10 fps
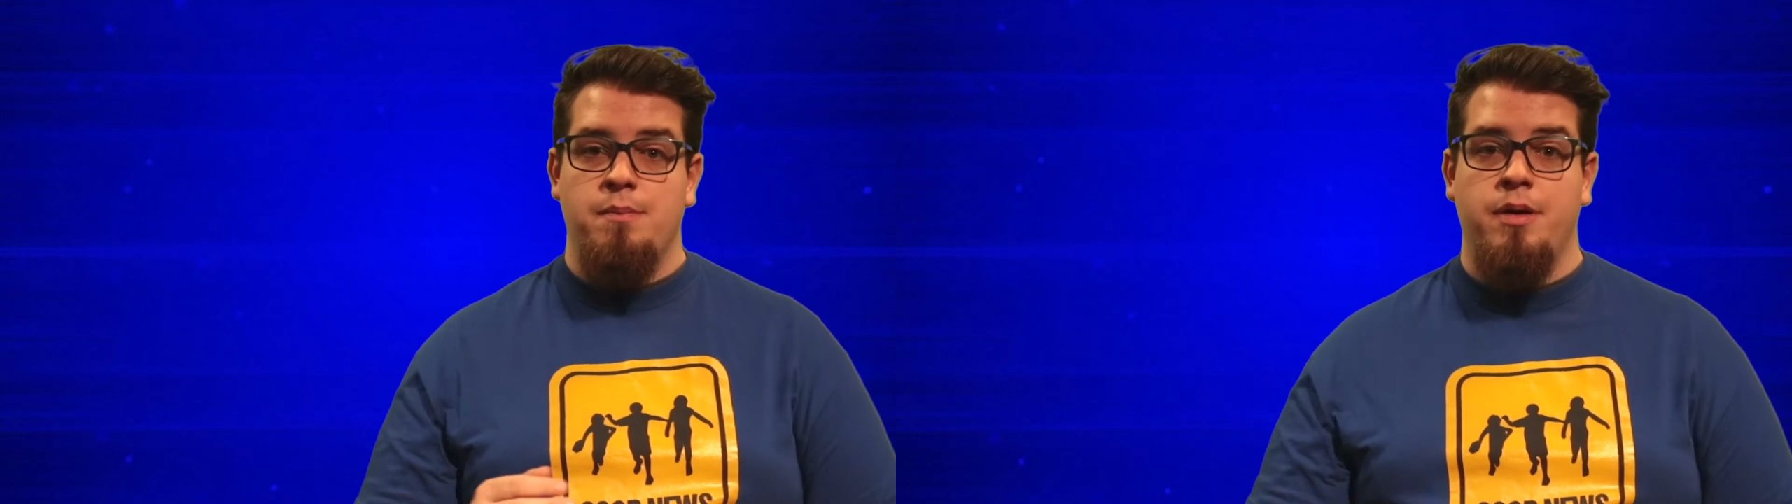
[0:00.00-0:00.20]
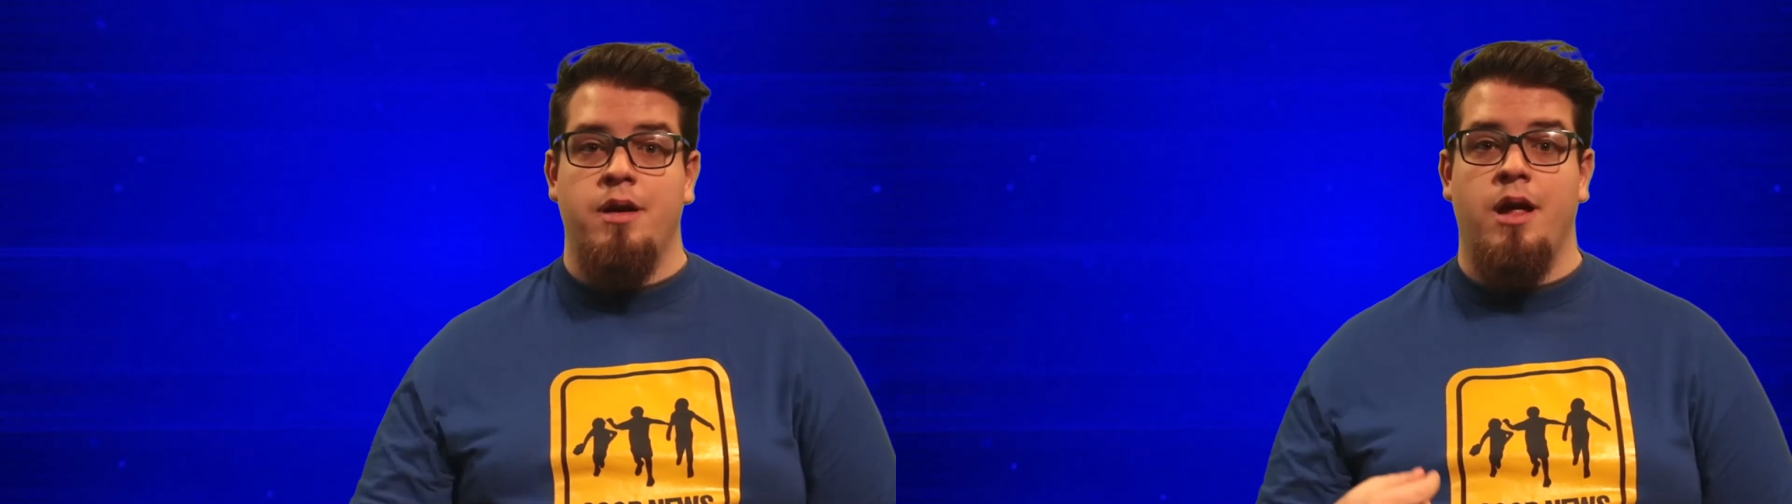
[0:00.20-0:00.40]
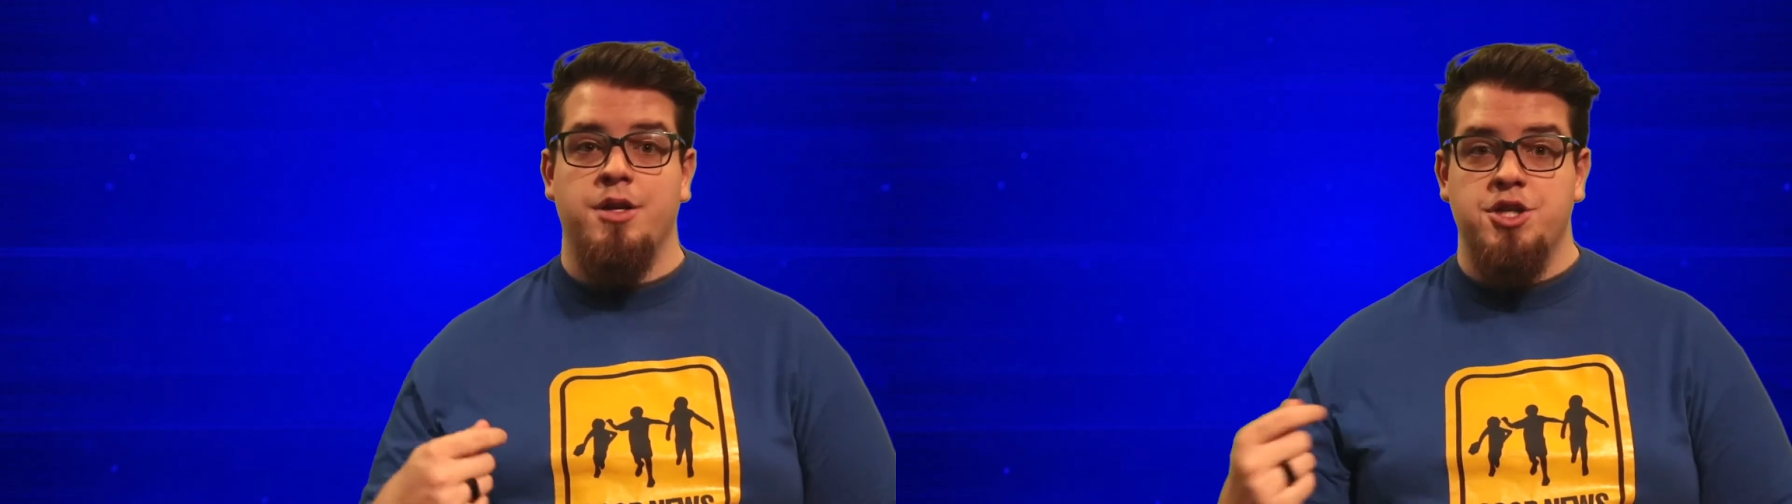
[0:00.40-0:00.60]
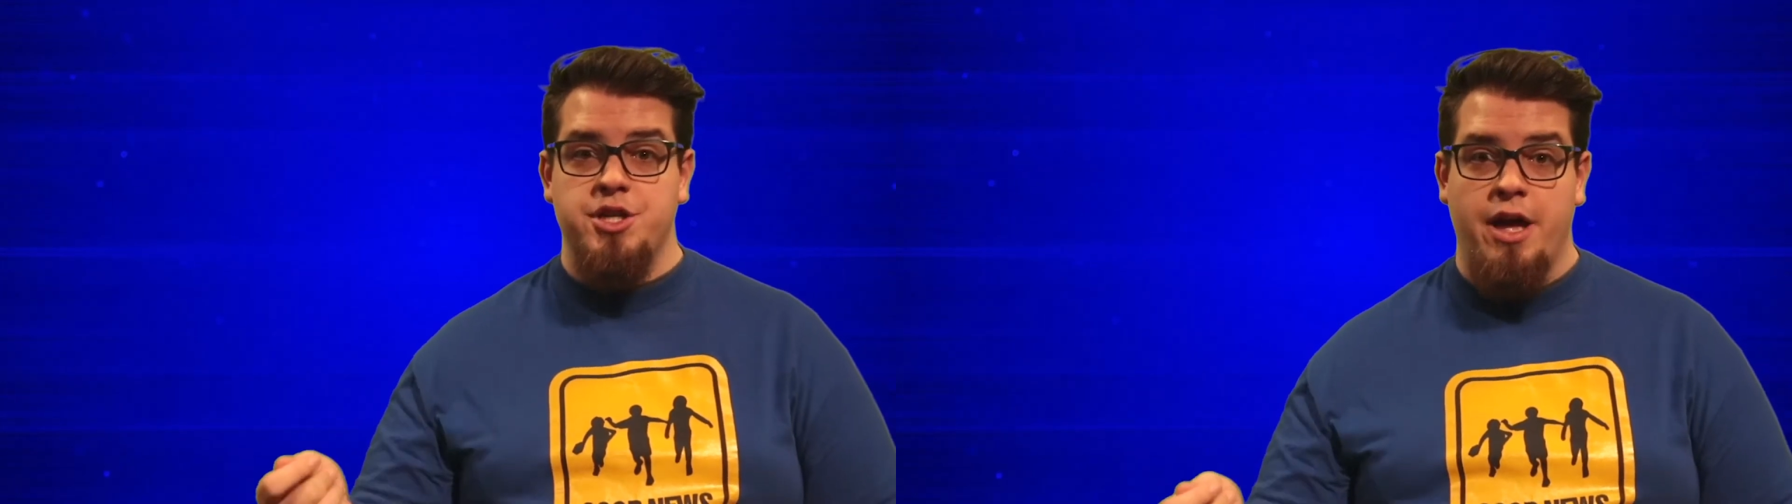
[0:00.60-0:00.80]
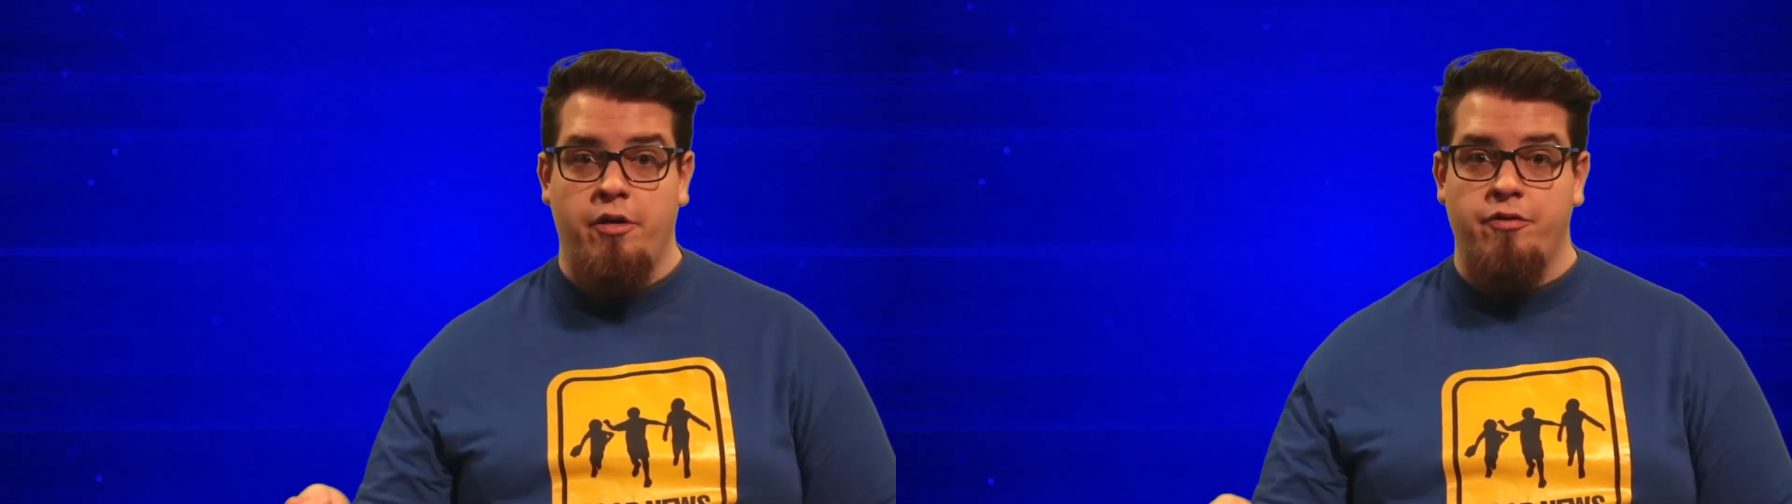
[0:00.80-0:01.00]
and put it on a
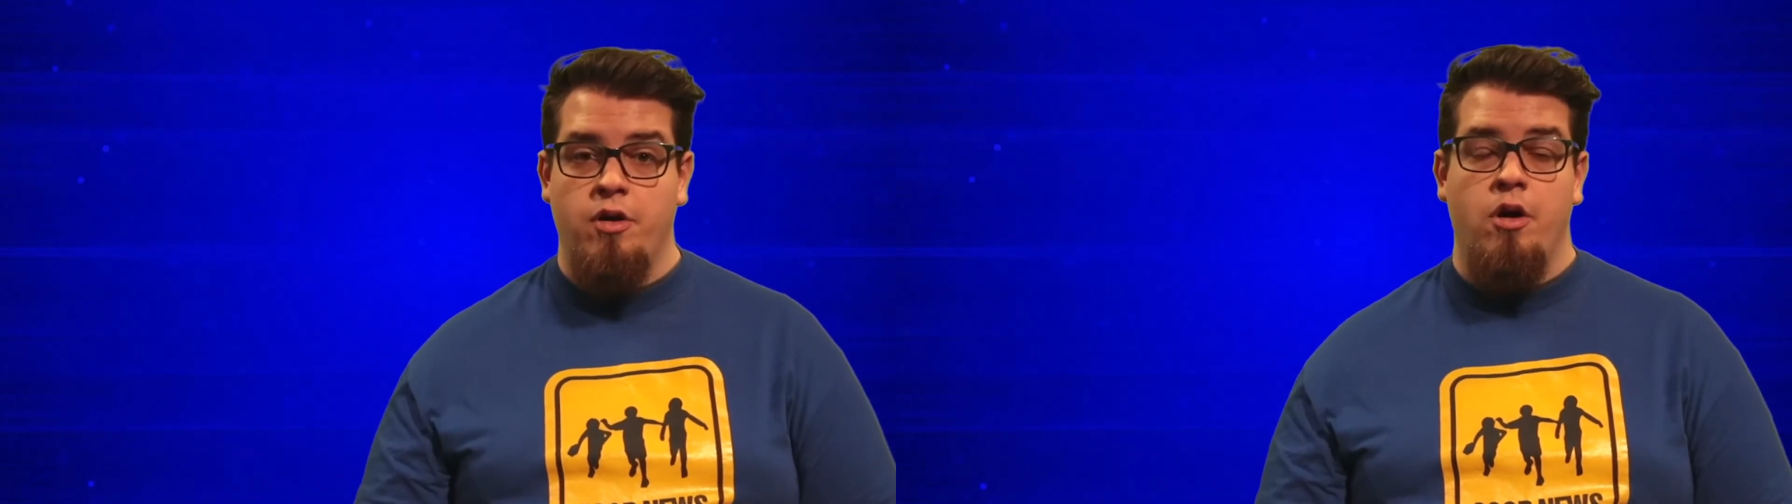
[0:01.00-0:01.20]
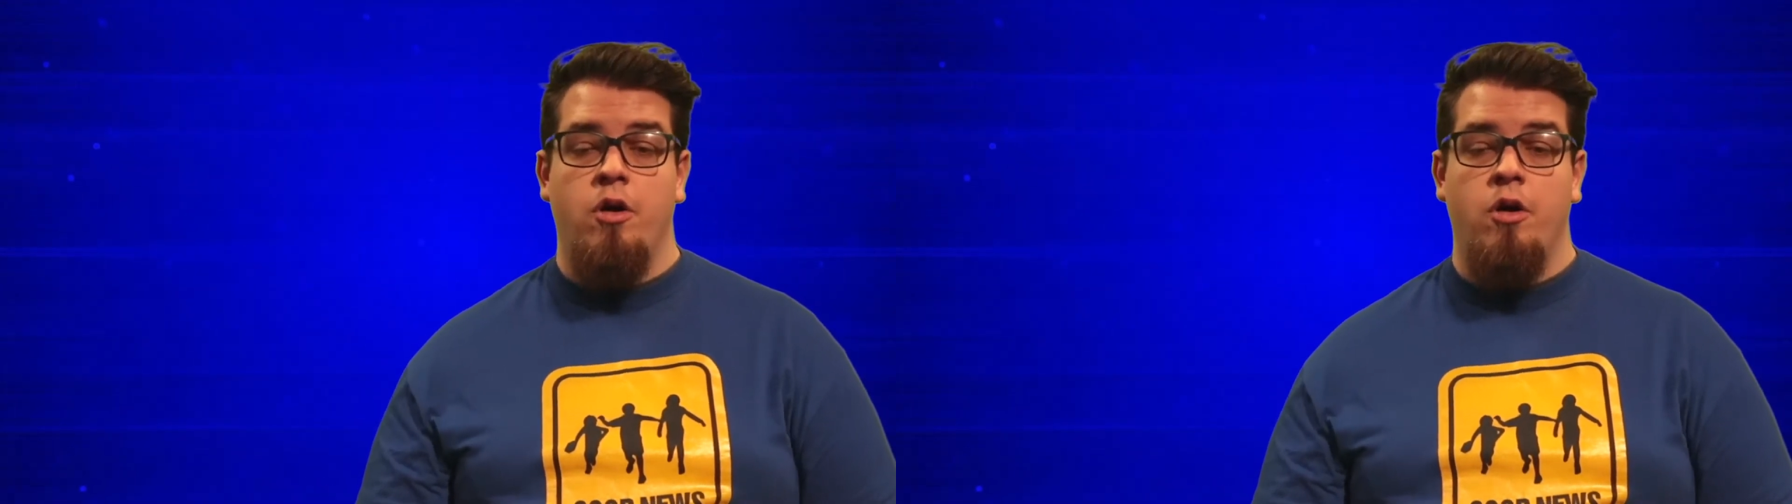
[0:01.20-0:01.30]
shelf